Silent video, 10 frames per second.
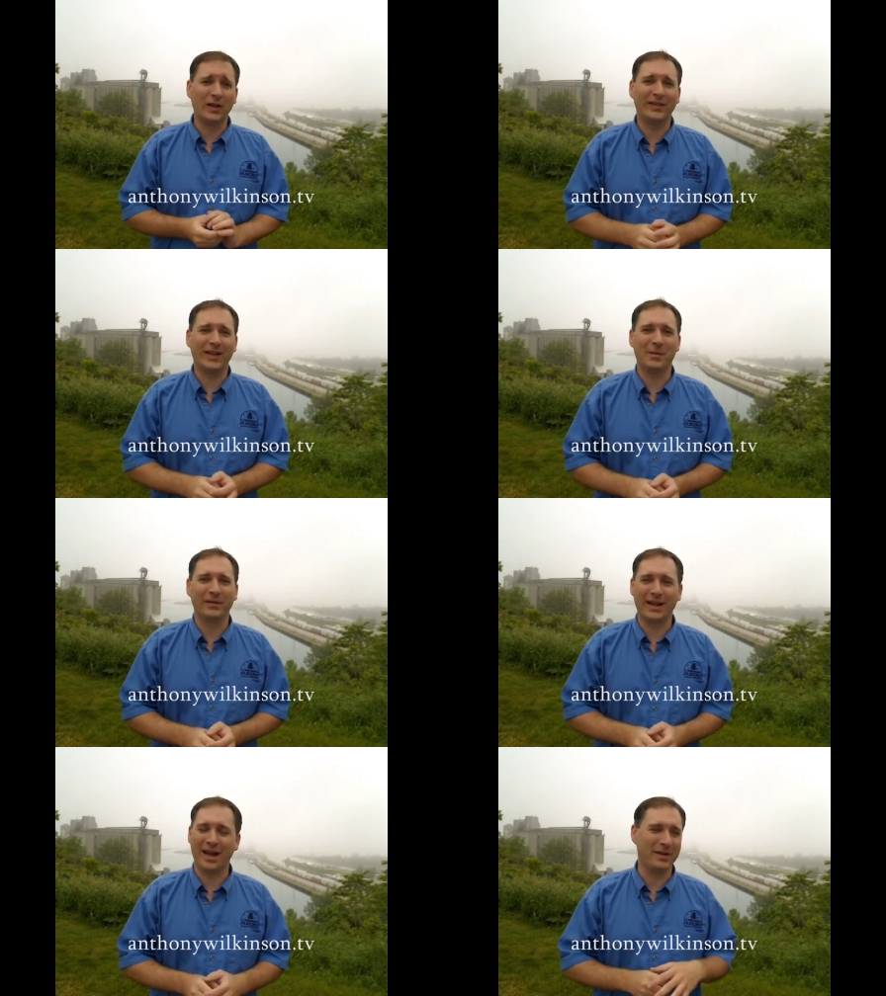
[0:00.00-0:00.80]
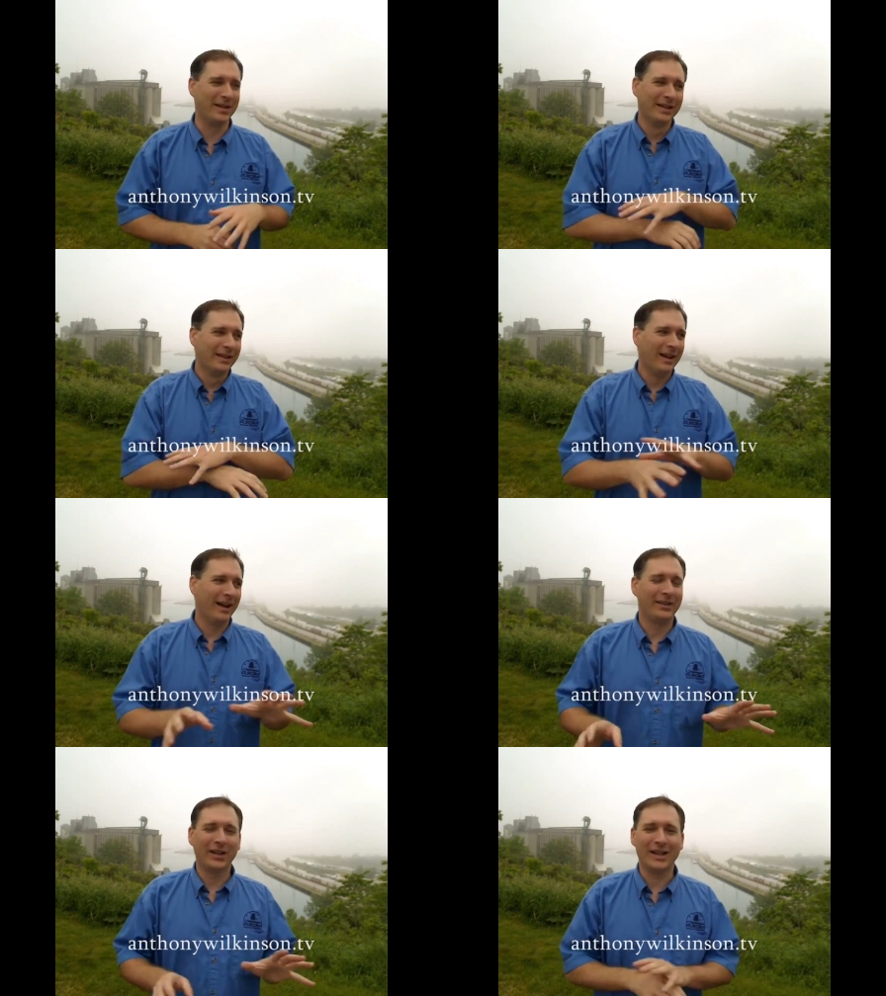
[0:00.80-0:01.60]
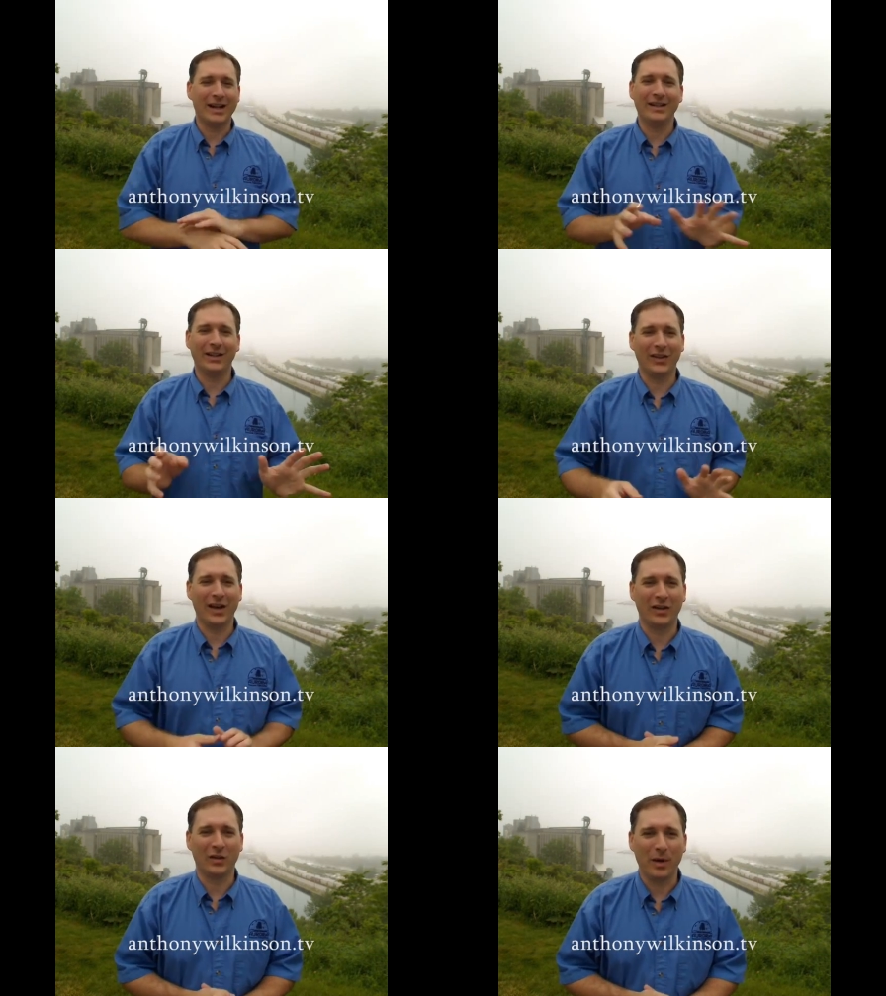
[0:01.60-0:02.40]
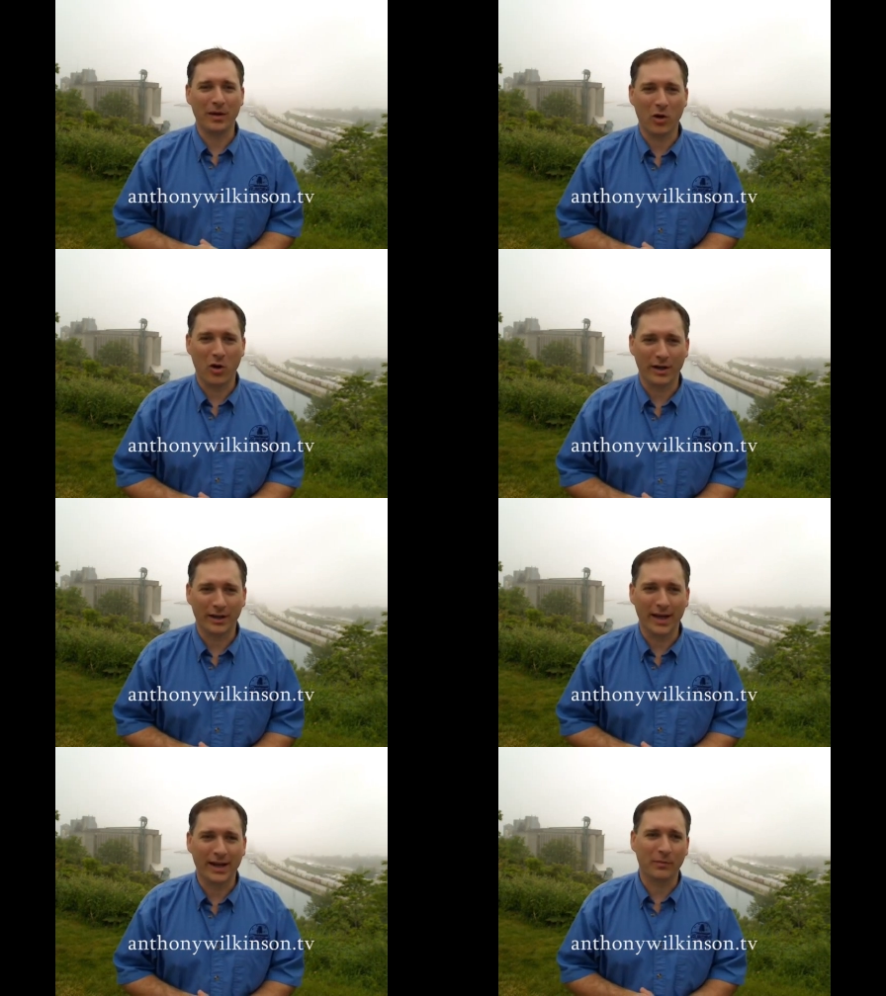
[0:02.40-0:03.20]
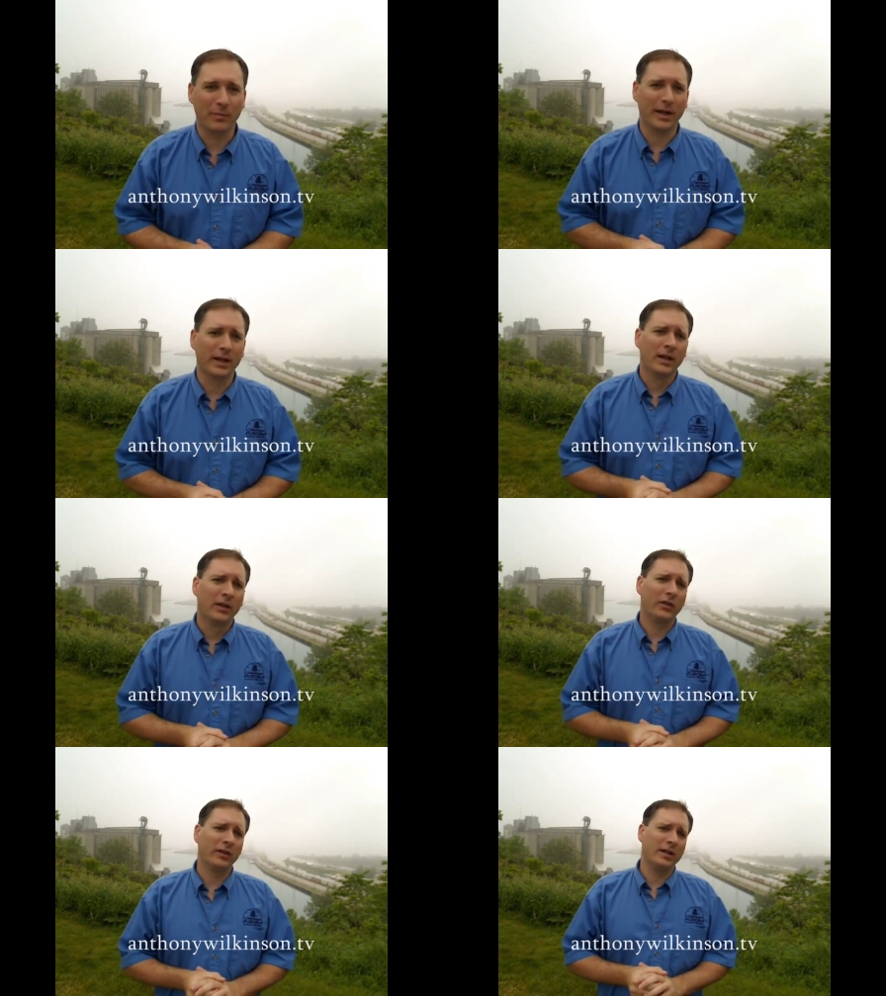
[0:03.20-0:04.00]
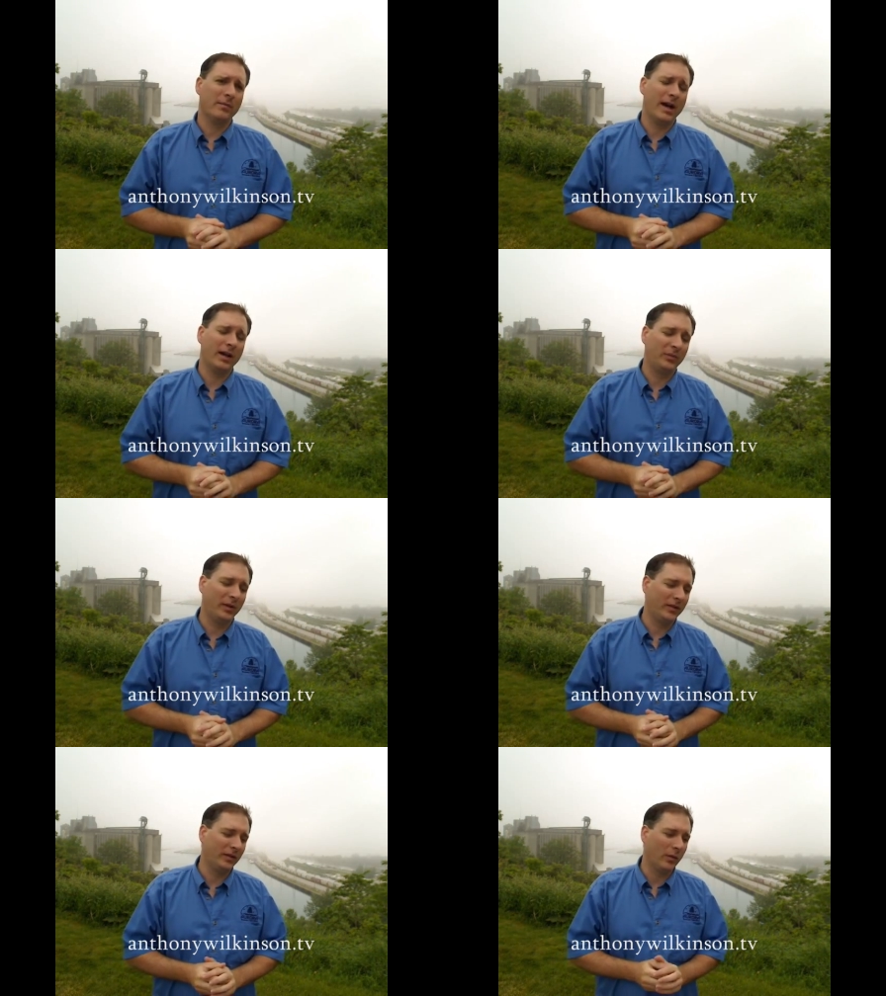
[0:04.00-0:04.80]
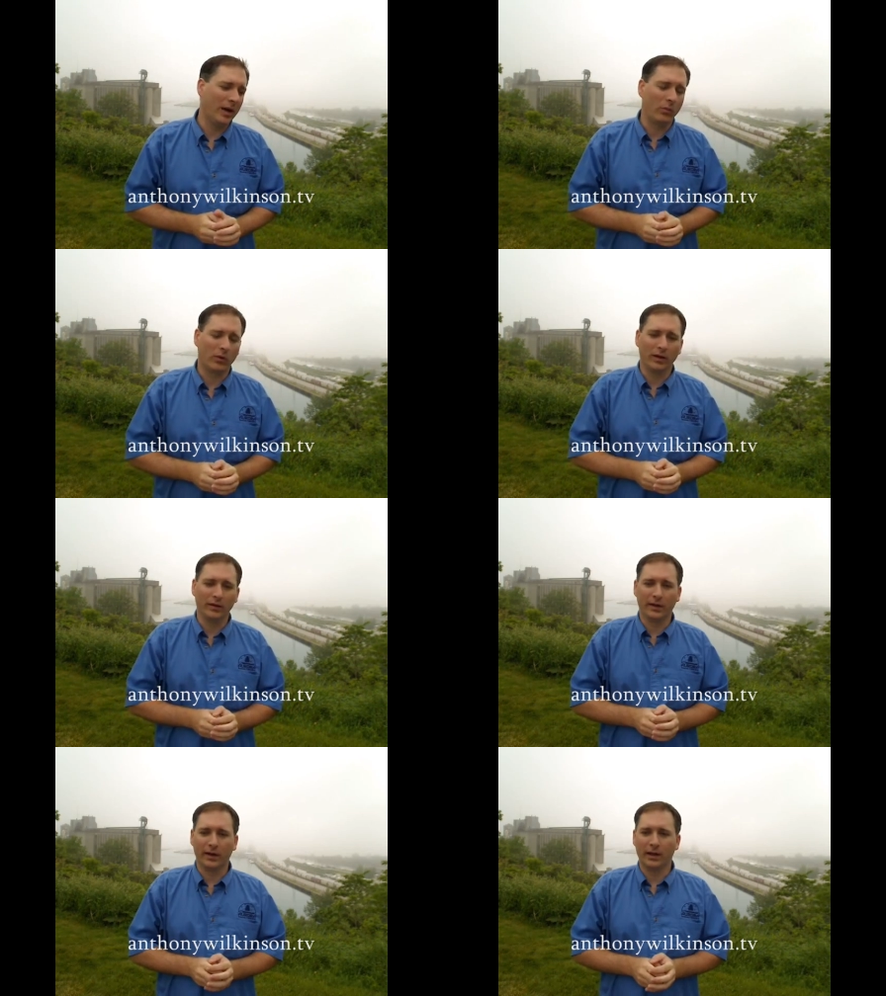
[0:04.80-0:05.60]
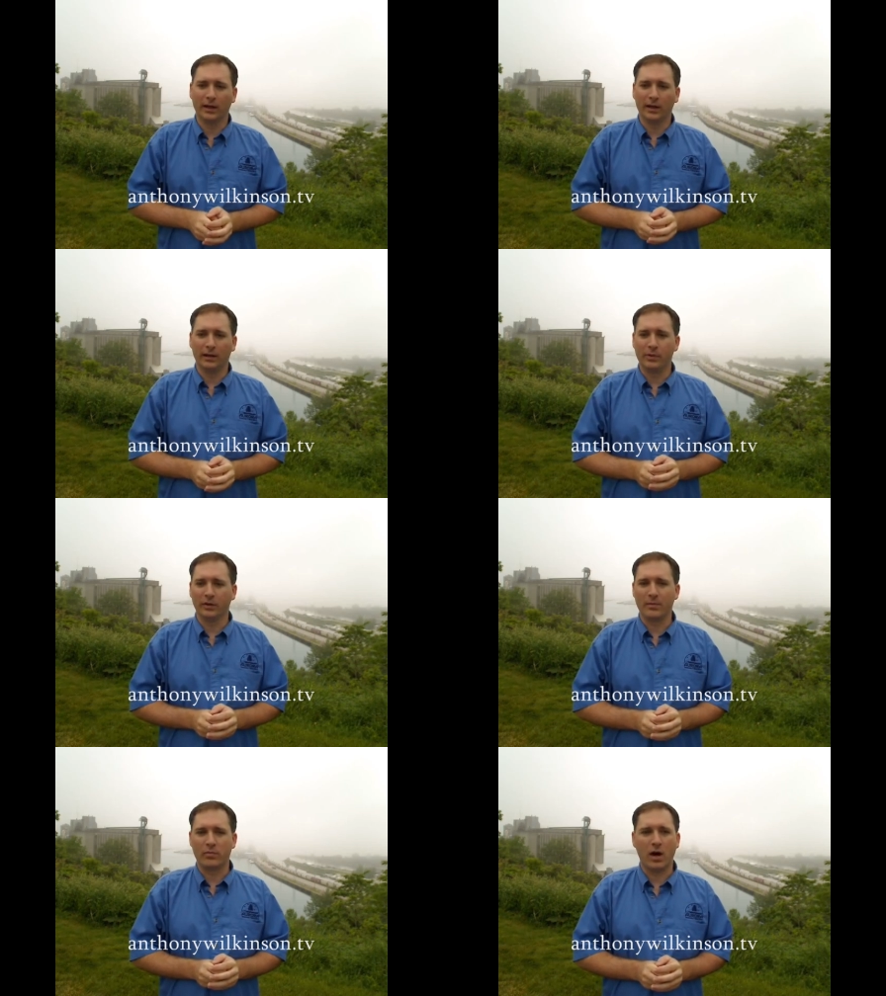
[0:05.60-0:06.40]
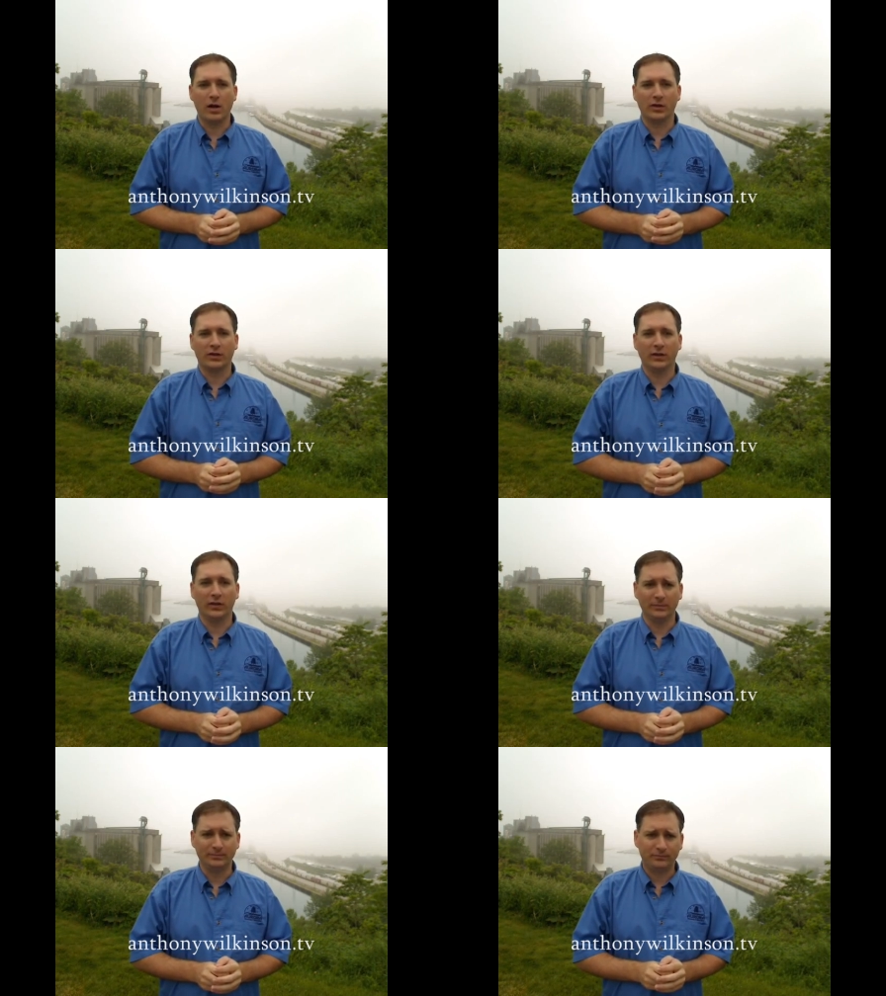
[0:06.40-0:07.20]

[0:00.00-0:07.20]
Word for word: really say about that. I mean, uh, talk to any designer and they'll probably go on at length, but certainly in my experience in the web world, uh, uh, building projects is